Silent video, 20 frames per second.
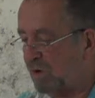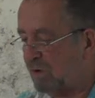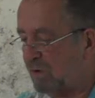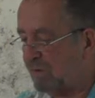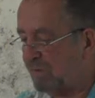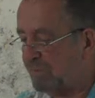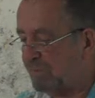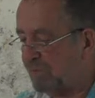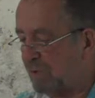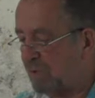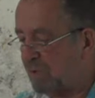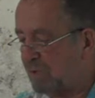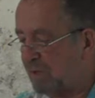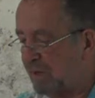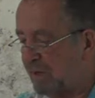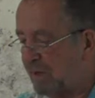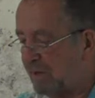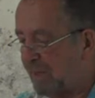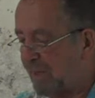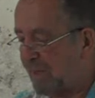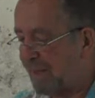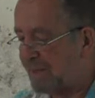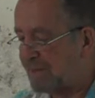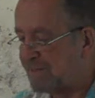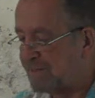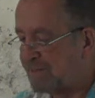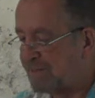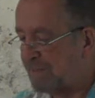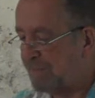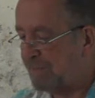here, but always
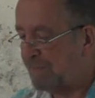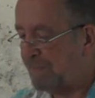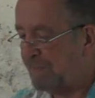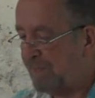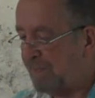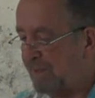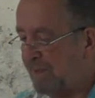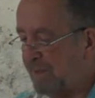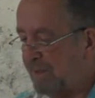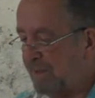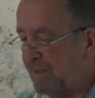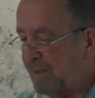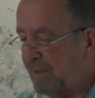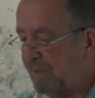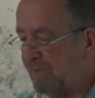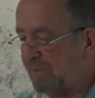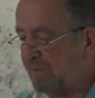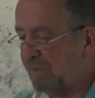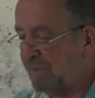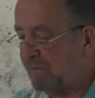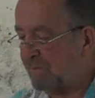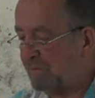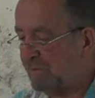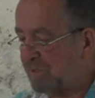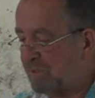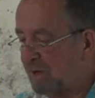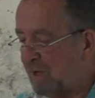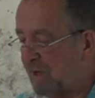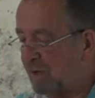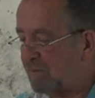there, where the
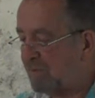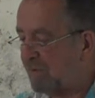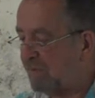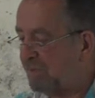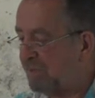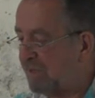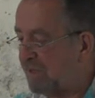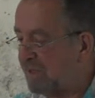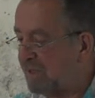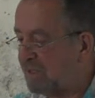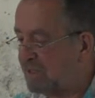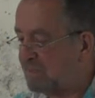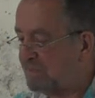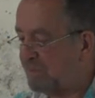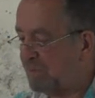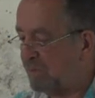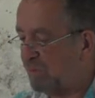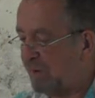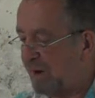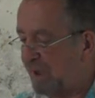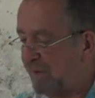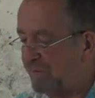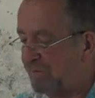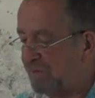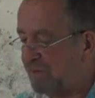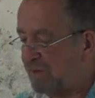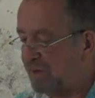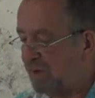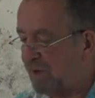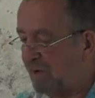flux has finally gone.
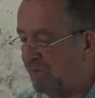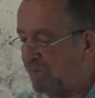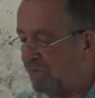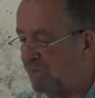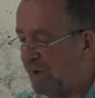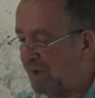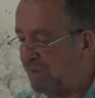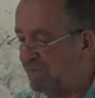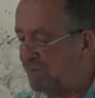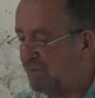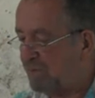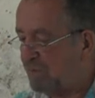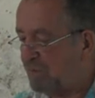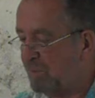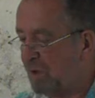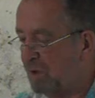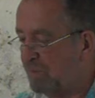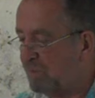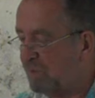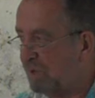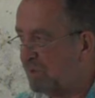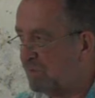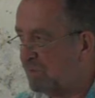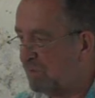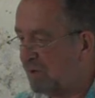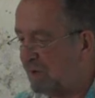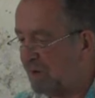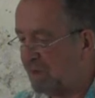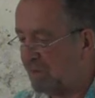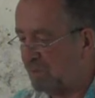Inside the
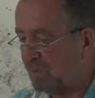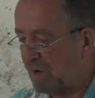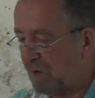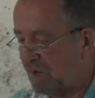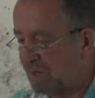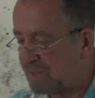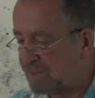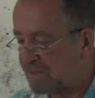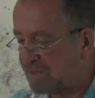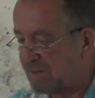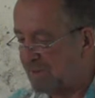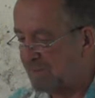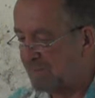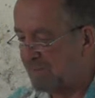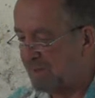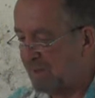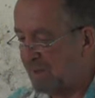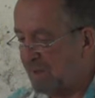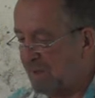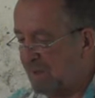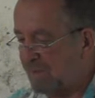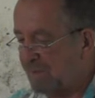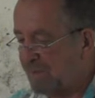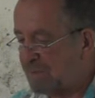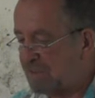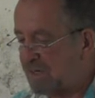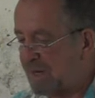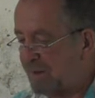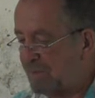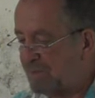fear and tenor where
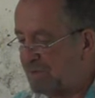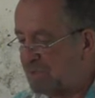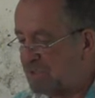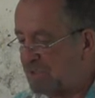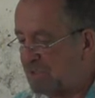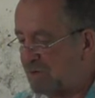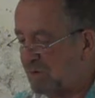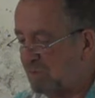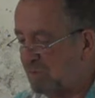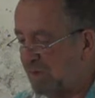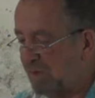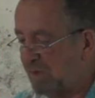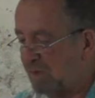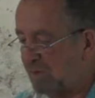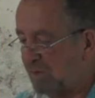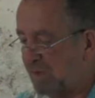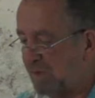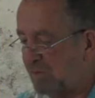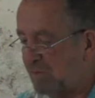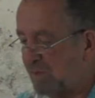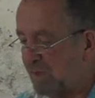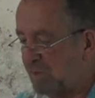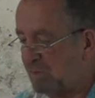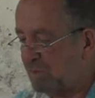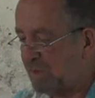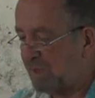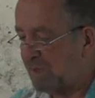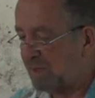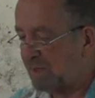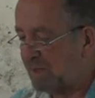smoke and
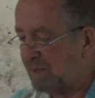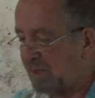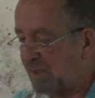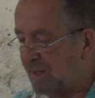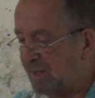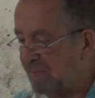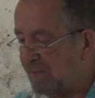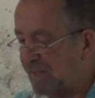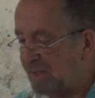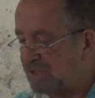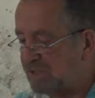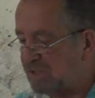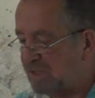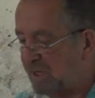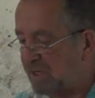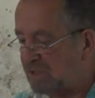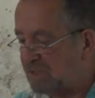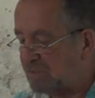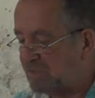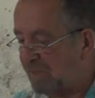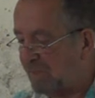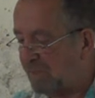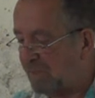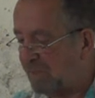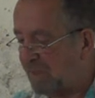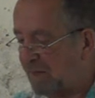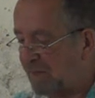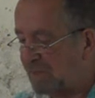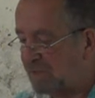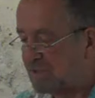dust and trust are
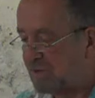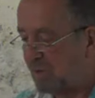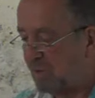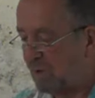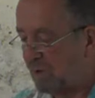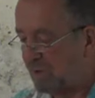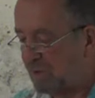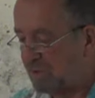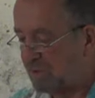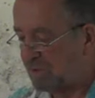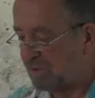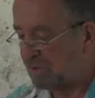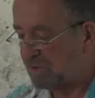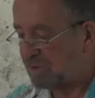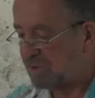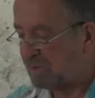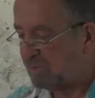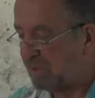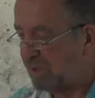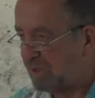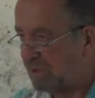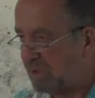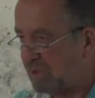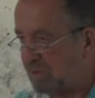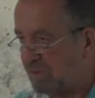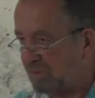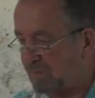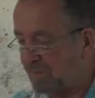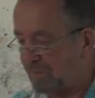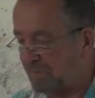left of your world of
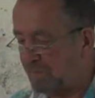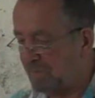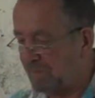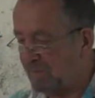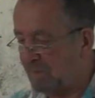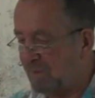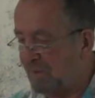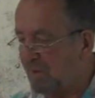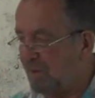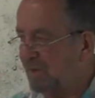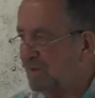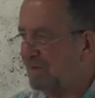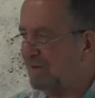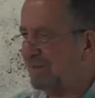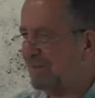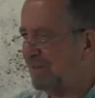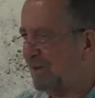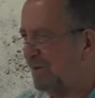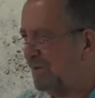broken glass.